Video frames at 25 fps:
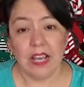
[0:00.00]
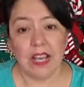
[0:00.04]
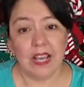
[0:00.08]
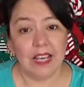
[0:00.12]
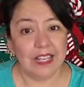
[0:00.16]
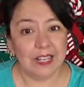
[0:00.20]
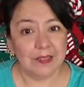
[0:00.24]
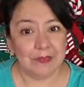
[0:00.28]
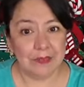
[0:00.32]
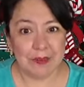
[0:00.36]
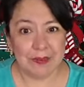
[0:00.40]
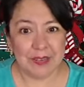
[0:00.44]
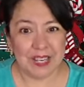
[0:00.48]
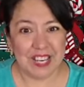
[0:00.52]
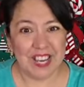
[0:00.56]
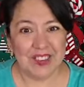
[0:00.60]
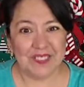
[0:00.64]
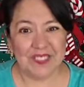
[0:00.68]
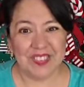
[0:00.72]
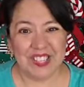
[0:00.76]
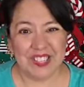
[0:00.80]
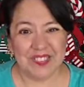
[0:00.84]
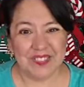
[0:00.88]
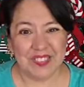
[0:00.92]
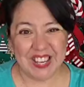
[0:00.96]
And everybody have
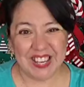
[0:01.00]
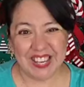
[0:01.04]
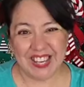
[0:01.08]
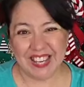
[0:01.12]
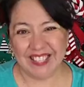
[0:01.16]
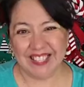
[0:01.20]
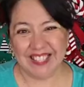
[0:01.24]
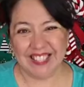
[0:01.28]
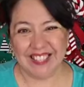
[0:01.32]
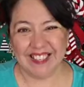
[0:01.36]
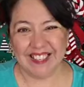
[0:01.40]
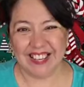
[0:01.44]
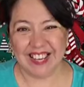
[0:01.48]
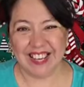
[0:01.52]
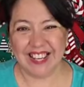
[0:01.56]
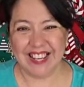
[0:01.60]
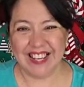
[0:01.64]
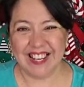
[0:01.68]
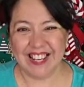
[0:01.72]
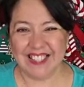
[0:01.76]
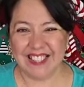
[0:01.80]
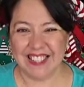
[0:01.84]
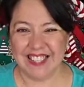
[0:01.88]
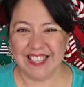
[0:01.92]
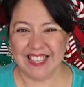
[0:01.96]
a good weekend. Okay?
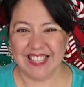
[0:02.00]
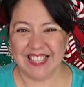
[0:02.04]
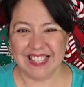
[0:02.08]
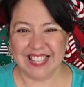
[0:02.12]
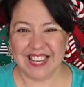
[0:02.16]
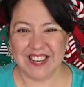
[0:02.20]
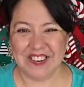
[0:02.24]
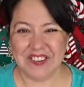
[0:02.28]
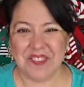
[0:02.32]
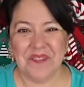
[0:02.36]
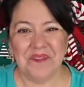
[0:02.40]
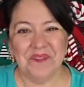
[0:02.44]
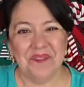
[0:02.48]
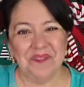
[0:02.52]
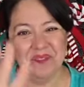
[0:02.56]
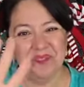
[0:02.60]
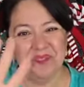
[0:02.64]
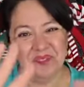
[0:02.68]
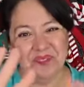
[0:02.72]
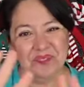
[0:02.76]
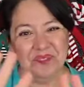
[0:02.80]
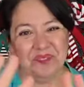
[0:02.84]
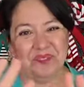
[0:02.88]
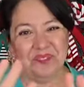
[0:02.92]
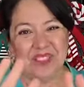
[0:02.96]
I'll see you guys later.
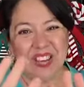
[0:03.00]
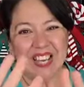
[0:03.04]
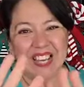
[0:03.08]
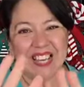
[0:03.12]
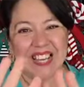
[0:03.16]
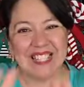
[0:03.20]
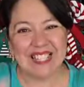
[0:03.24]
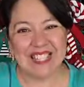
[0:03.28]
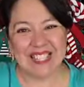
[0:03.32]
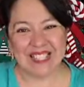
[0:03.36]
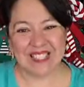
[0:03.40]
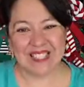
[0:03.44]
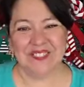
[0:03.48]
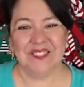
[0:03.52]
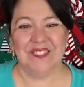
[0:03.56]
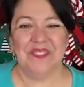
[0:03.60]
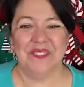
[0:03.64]
Bye, guys.